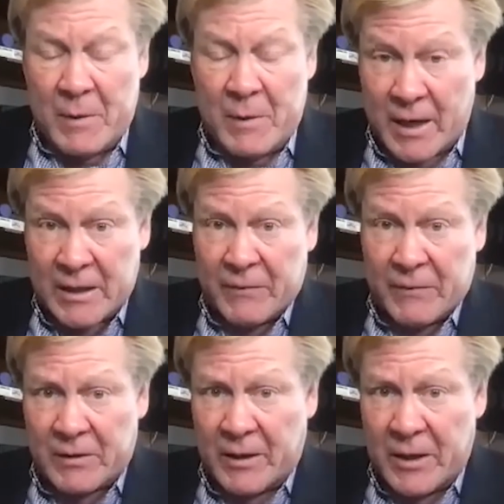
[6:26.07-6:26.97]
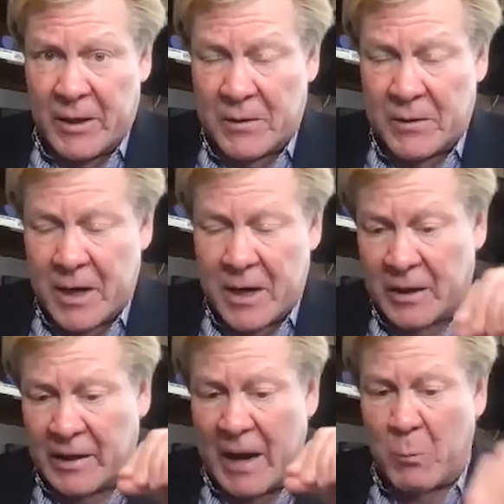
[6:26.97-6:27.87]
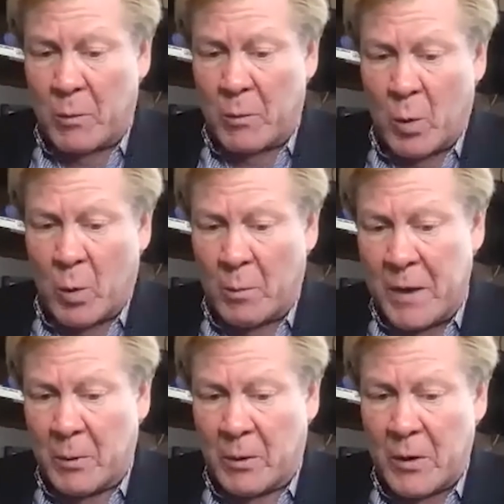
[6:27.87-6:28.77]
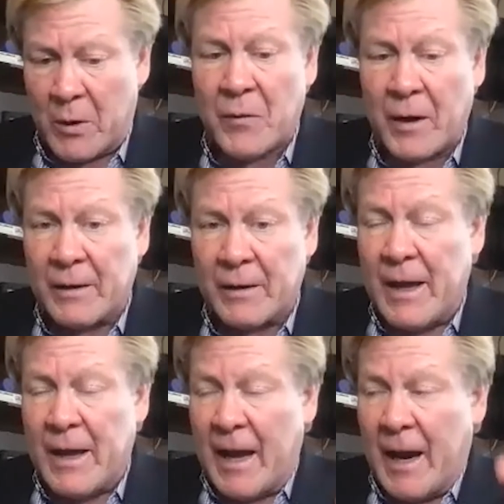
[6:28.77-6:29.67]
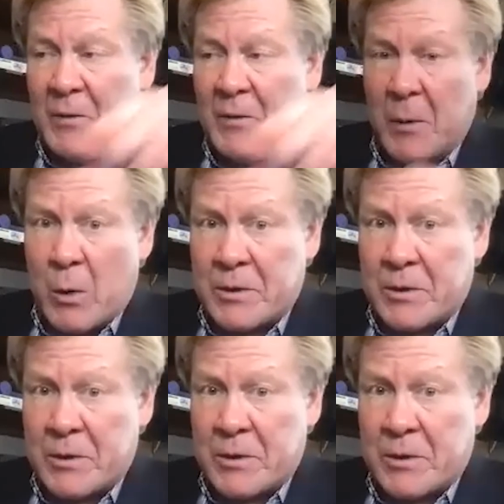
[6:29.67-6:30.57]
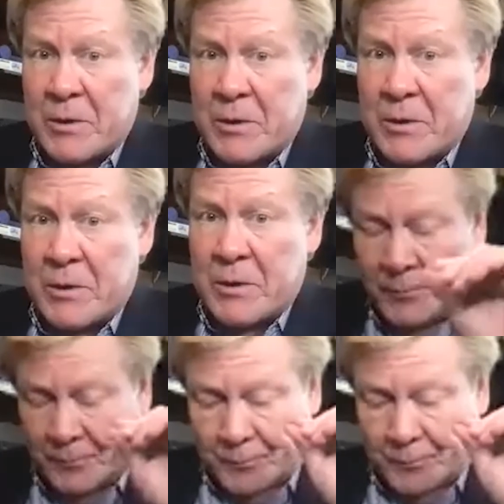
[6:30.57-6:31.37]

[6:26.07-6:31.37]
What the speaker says: Because of its legalization, a lot more and more people are using it, and so when they go take a physical